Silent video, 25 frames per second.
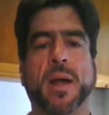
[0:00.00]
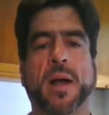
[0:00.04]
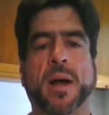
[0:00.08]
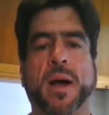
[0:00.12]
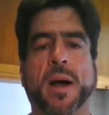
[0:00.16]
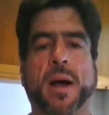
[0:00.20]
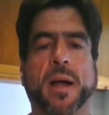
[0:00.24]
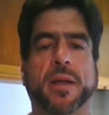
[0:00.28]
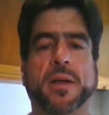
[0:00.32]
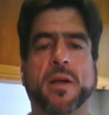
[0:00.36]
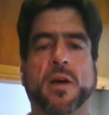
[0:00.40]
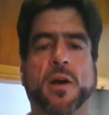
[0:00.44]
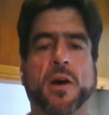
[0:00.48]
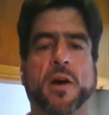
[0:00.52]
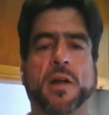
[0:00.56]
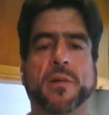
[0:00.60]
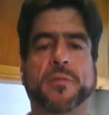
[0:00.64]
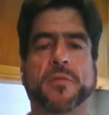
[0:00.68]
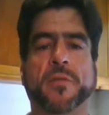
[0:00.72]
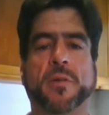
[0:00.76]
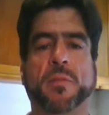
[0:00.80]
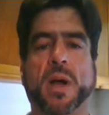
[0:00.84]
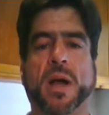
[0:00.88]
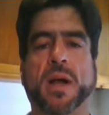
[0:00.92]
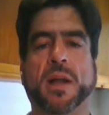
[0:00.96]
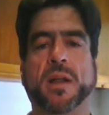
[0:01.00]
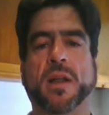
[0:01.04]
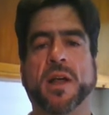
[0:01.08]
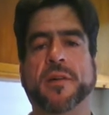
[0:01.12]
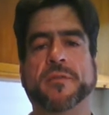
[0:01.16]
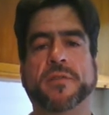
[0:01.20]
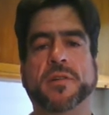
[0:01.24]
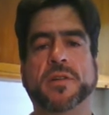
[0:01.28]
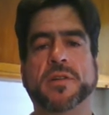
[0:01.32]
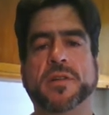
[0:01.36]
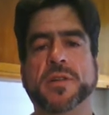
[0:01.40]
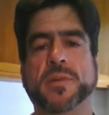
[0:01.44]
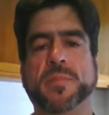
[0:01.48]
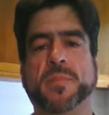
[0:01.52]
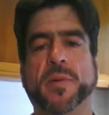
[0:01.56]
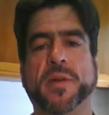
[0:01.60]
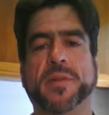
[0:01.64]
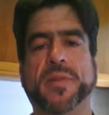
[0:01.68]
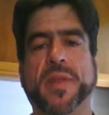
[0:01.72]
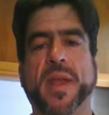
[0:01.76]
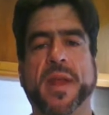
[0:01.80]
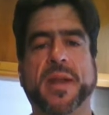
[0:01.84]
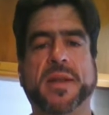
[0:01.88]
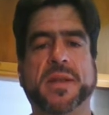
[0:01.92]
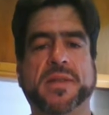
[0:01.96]
I called for my lovers,
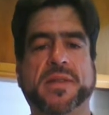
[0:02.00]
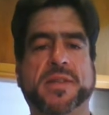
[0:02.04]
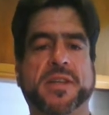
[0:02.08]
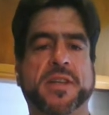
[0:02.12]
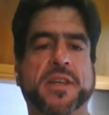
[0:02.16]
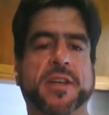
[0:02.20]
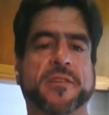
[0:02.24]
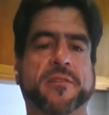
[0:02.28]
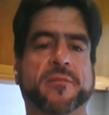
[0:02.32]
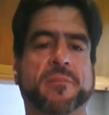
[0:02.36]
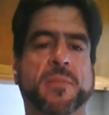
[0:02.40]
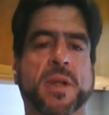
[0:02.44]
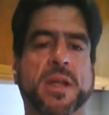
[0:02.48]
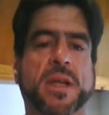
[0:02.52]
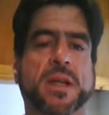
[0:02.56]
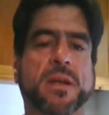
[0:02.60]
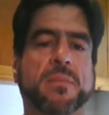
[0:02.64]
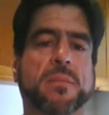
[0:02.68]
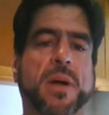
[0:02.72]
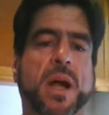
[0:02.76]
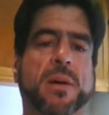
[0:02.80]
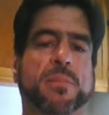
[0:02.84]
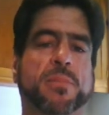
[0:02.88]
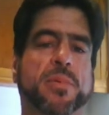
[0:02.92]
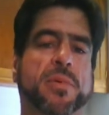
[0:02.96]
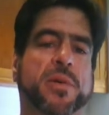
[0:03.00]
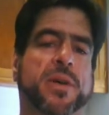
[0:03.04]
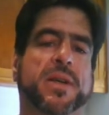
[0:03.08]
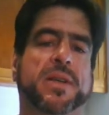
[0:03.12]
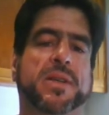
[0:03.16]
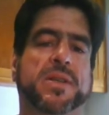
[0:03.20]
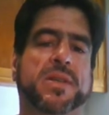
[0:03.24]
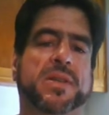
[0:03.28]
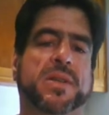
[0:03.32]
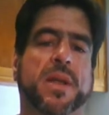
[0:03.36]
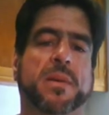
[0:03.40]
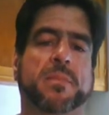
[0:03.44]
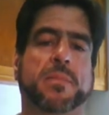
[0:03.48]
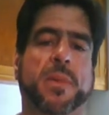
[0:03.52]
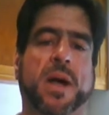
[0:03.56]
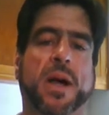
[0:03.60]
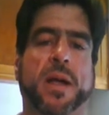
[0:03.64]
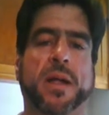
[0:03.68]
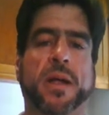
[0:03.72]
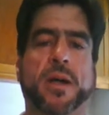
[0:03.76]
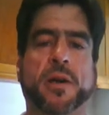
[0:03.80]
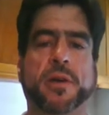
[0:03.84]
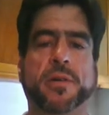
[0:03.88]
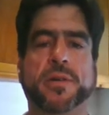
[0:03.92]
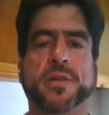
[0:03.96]
but they deceived me. My priests and
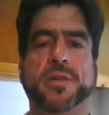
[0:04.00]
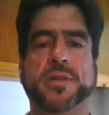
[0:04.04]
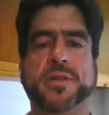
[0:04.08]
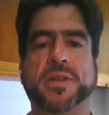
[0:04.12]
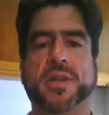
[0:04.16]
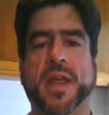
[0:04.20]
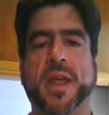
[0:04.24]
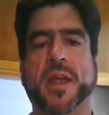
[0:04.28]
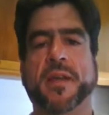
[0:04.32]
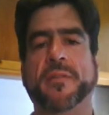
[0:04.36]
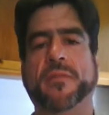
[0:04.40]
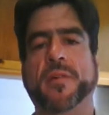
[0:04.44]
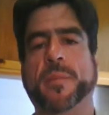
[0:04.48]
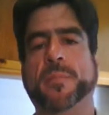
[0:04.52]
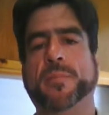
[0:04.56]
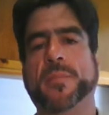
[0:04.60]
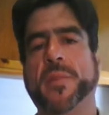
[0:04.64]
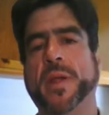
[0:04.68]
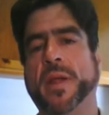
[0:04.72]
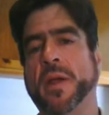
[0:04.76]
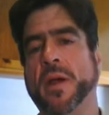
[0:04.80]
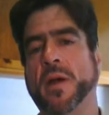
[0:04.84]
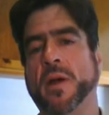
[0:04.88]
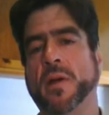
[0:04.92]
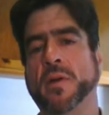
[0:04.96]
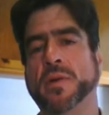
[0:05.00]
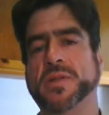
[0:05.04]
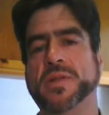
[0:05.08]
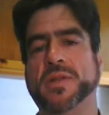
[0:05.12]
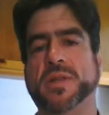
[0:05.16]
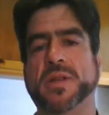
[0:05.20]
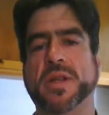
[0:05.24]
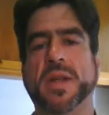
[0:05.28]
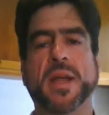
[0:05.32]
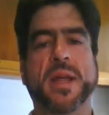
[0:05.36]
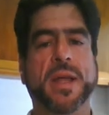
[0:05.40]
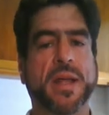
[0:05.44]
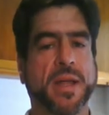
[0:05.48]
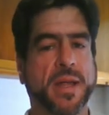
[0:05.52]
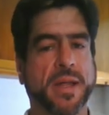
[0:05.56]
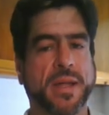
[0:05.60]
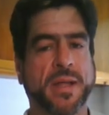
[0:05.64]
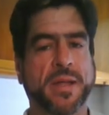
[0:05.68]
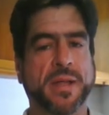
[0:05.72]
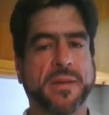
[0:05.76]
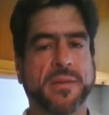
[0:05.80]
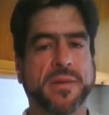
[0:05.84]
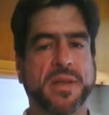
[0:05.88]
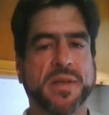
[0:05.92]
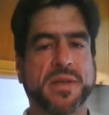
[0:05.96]
my elders gave up the ghost
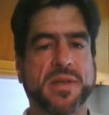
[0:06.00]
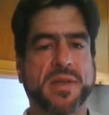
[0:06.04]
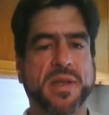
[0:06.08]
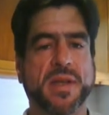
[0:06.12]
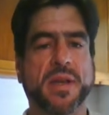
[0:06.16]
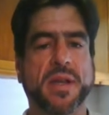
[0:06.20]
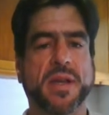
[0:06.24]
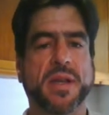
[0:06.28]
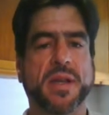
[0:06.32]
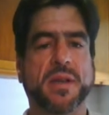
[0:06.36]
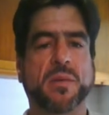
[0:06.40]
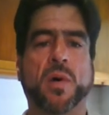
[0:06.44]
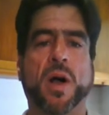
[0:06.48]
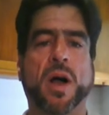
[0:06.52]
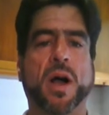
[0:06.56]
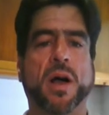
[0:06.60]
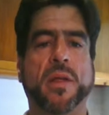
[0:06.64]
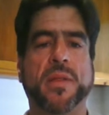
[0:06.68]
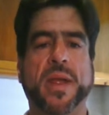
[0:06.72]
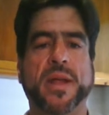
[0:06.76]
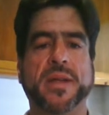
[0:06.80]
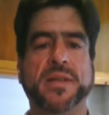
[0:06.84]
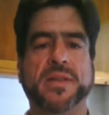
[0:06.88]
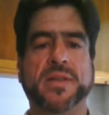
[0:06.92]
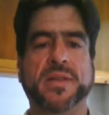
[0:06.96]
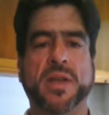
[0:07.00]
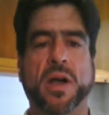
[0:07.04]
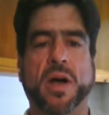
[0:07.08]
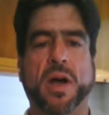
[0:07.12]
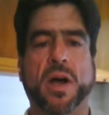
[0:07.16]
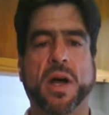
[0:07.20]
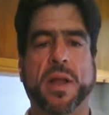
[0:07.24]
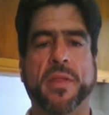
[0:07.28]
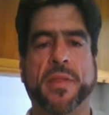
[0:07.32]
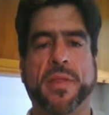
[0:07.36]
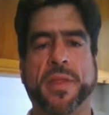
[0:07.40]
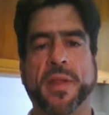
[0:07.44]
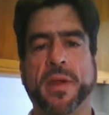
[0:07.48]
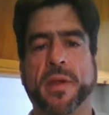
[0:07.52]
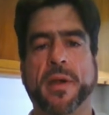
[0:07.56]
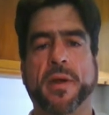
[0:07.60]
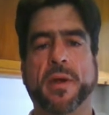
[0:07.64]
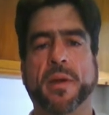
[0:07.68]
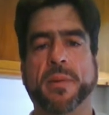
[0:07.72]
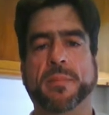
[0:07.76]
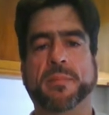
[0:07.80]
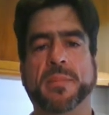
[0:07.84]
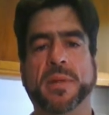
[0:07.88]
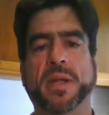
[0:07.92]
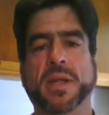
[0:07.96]
in the city, while they sought
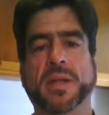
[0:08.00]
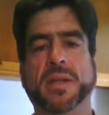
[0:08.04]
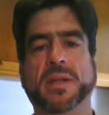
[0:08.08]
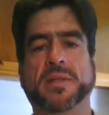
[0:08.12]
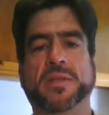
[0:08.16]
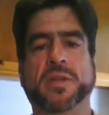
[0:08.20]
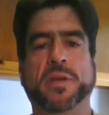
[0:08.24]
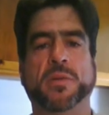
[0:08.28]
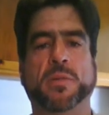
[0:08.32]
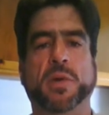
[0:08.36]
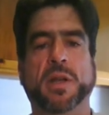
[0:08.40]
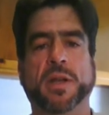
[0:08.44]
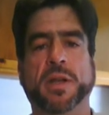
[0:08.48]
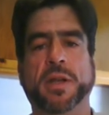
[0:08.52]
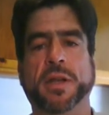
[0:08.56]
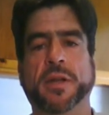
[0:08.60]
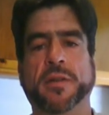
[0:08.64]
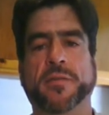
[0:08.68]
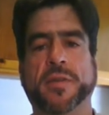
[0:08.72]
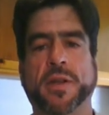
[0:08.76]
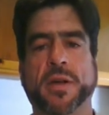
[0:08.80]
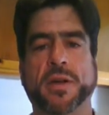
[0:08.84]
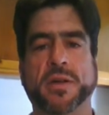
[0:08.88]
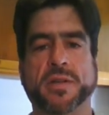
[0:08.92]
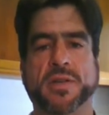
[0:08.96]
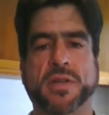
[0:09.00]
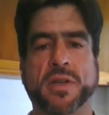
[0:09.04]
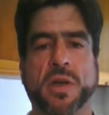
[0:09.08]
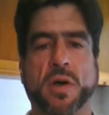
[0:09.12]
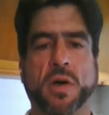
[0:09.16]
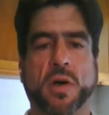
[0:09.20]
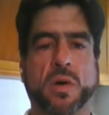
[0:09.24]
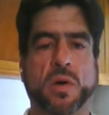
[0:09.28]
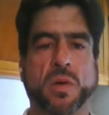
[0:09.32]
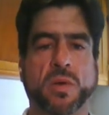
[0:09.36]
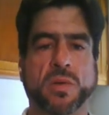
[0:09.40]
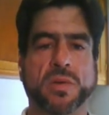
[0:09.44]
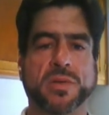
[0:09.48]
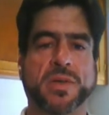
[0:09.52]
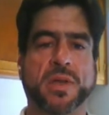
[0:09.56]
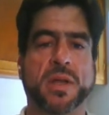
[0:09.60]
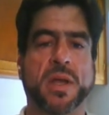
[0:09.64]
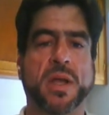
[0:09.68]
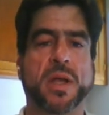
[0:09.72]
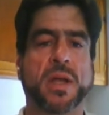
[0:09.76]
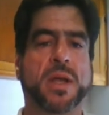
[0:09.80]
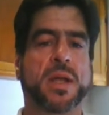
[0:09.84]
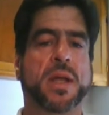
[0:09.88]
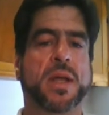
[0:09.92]
their meat to relieve their souls.